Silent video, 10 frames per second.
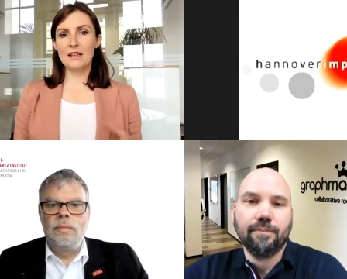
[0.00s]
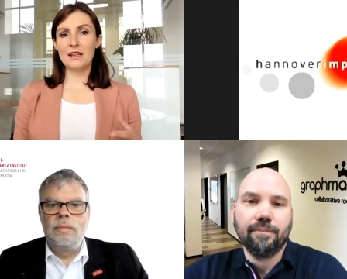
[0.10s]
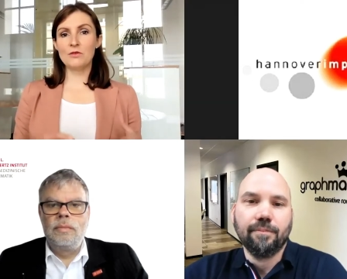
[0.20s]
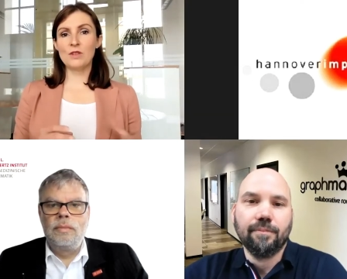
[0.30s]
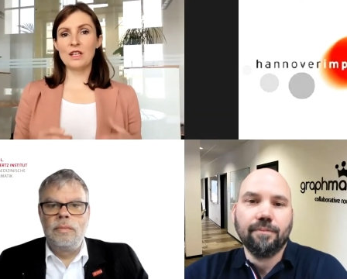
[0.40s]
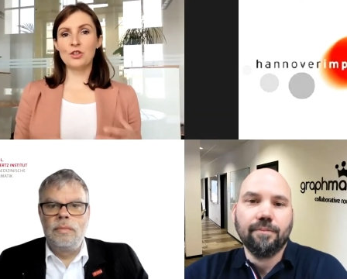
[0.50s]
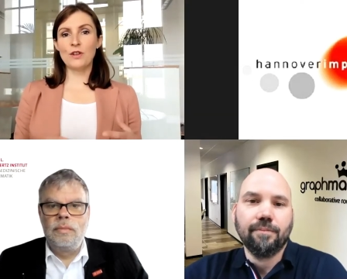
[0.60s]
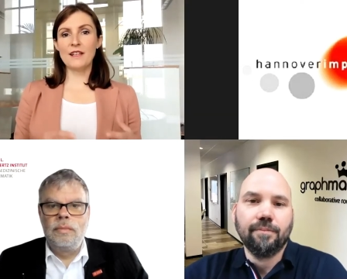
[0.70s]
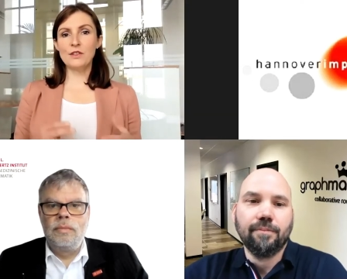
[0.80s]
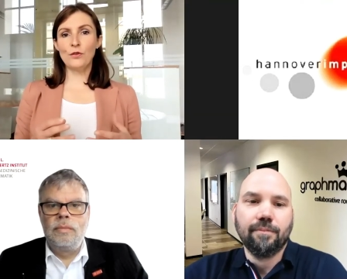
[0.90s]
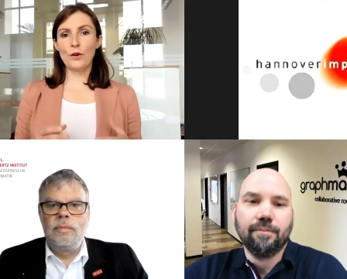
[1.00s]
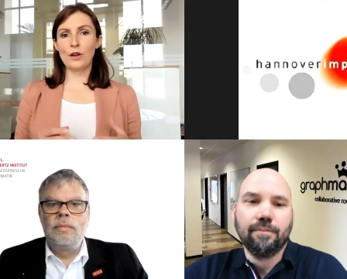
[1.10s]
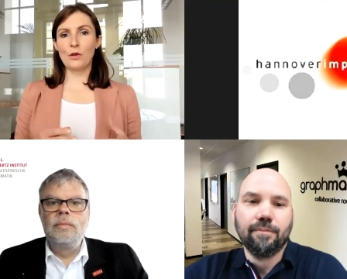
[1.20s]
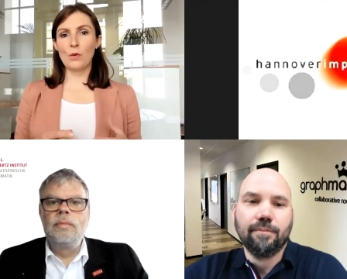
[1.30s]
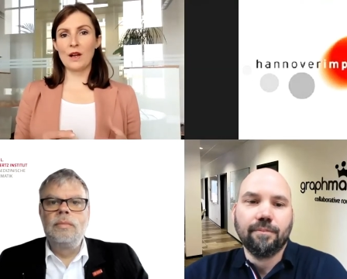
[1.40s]
Speaker 1: and really
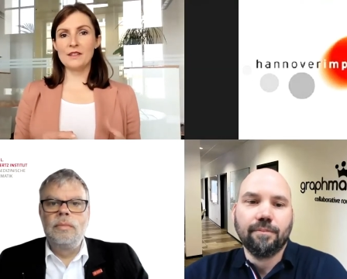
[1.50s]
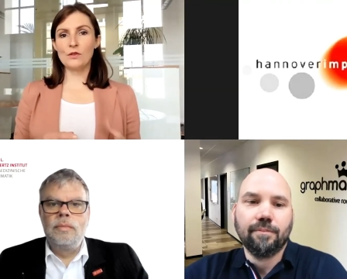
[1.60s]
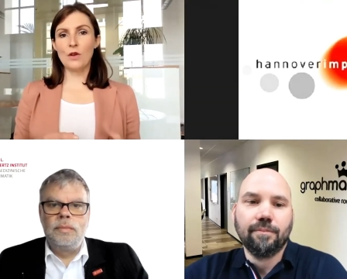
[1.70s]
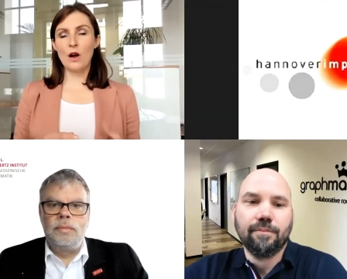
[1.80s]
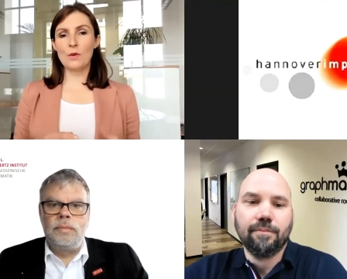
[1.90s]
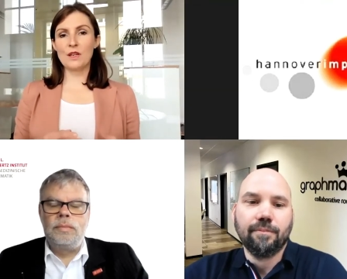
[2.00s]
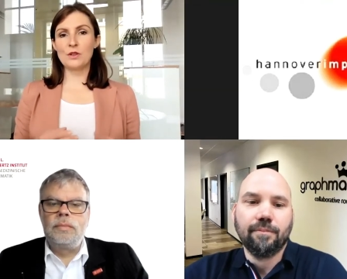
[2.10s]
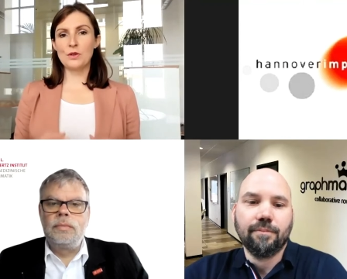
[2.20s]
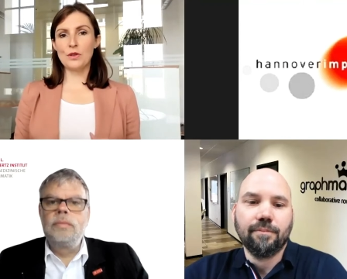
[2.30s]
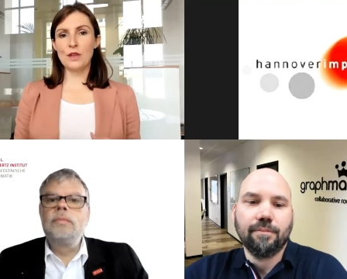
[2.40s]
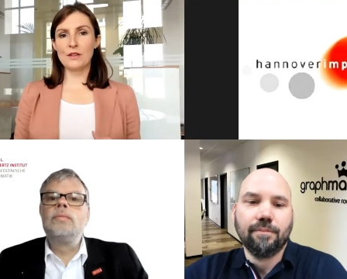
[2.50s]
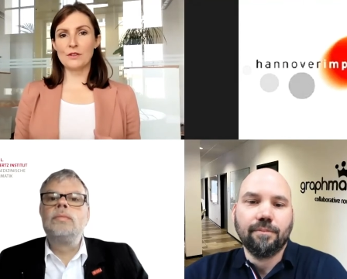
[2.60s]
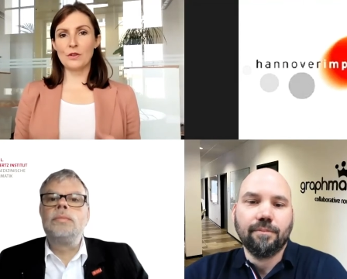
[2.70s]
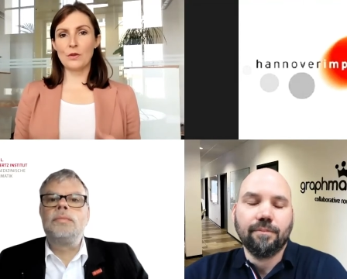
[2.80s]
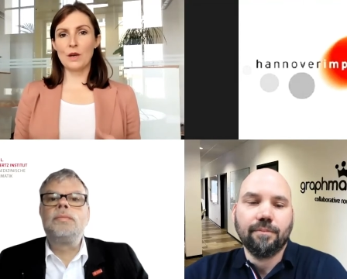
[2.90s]
transferring ways of how we do things
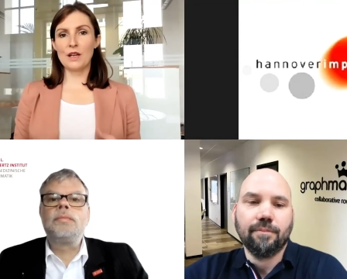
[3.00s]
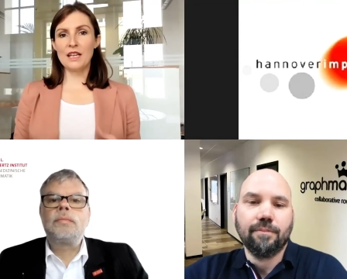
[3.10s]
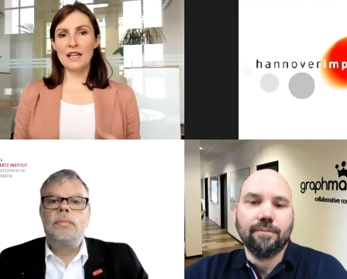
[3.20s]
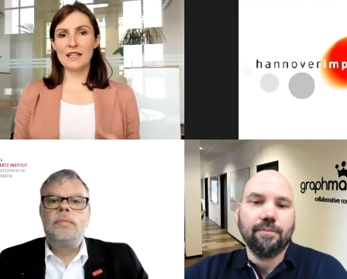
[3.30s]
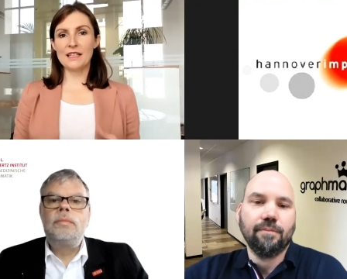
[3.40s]
on the one hand